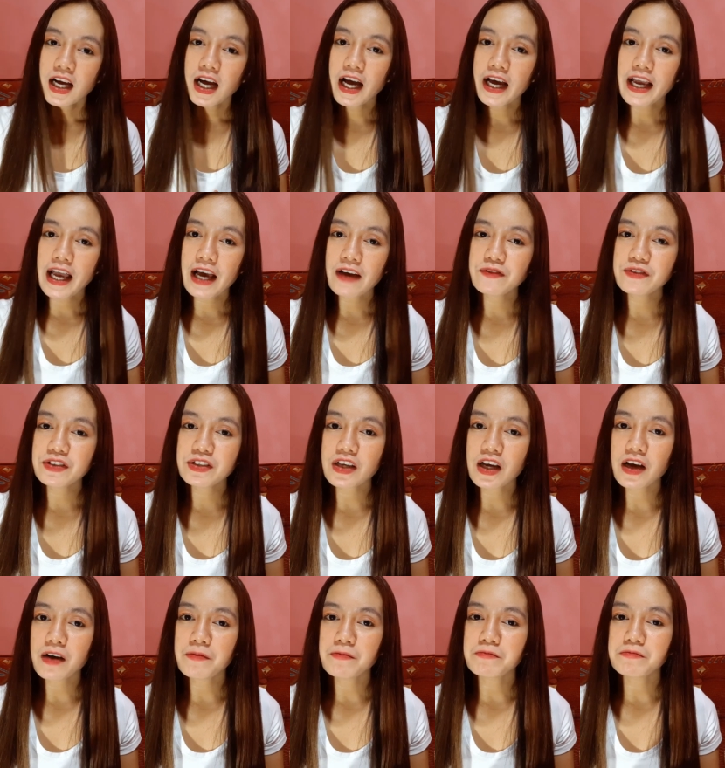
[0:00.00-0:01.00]
I have
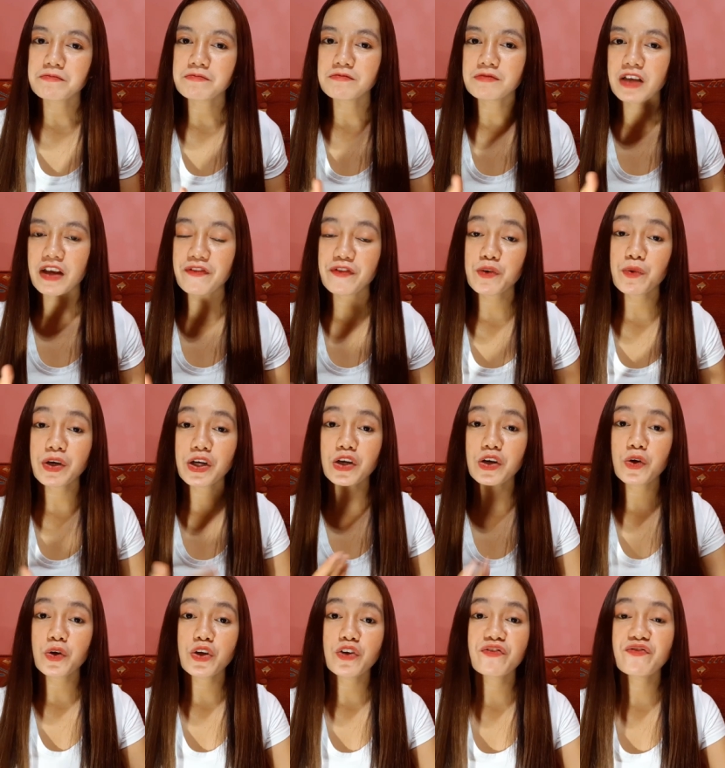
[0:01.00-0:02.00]
some. If you wanna
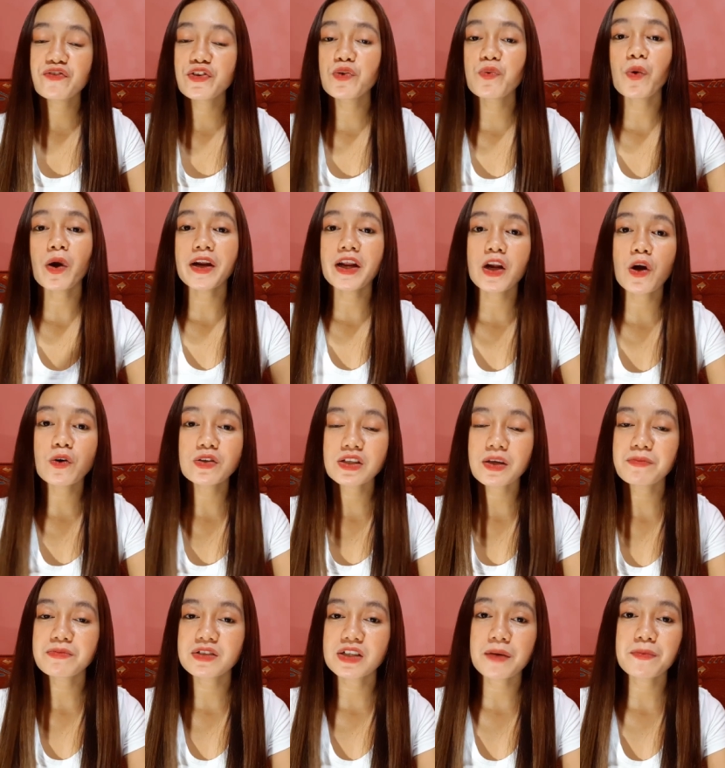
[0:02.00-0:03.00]
know, if you wanna know
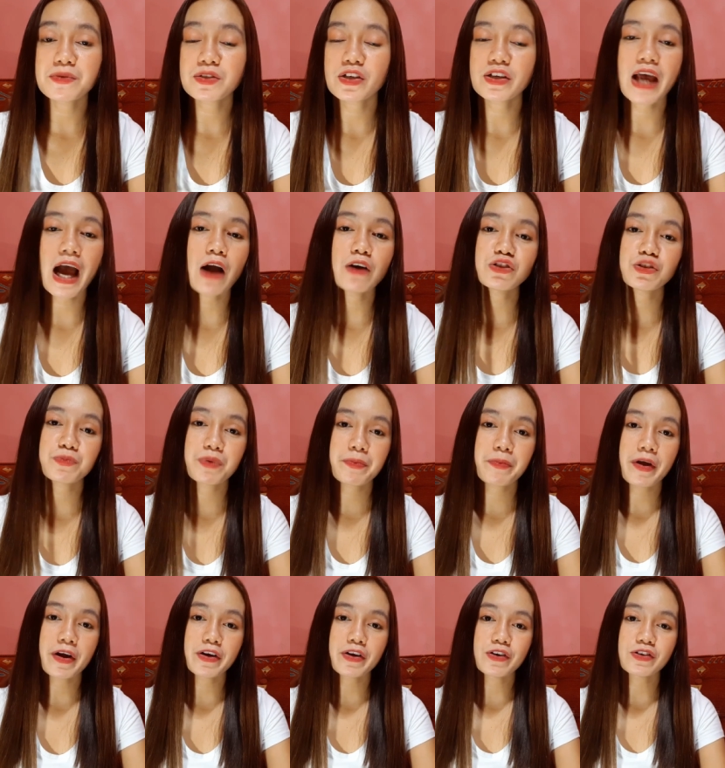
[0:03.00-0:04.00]
some tips on how to
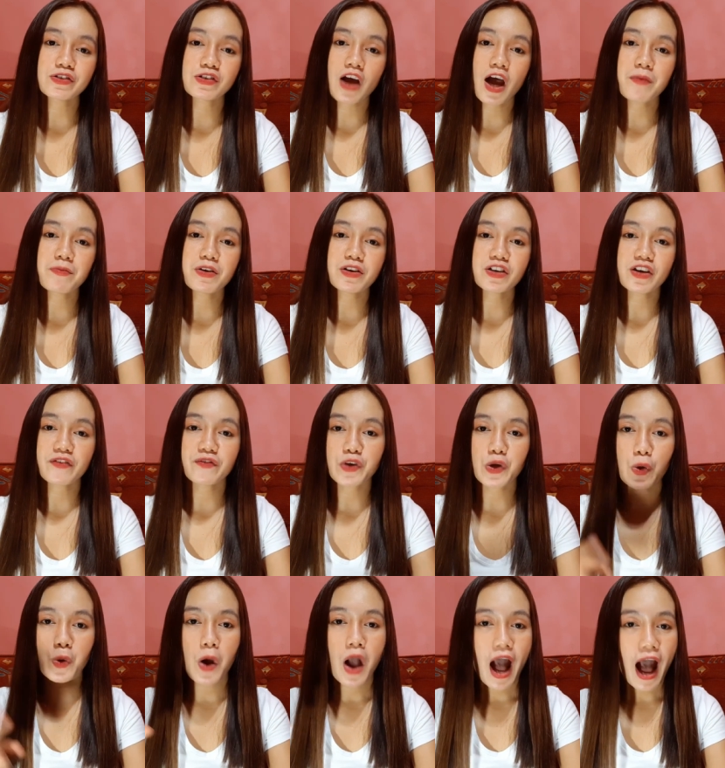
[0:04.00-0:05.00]
prepare your Skype
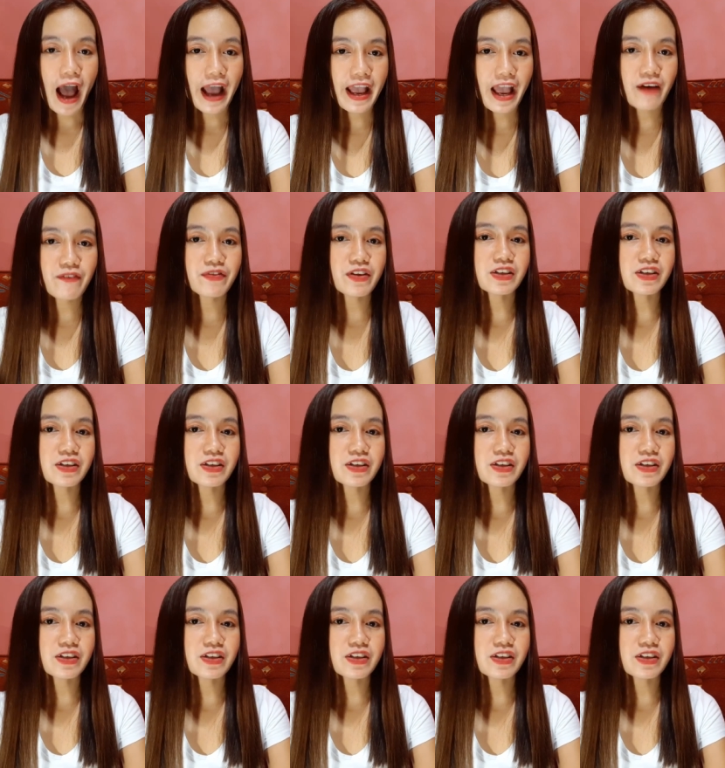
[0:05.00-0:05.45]
interview, I have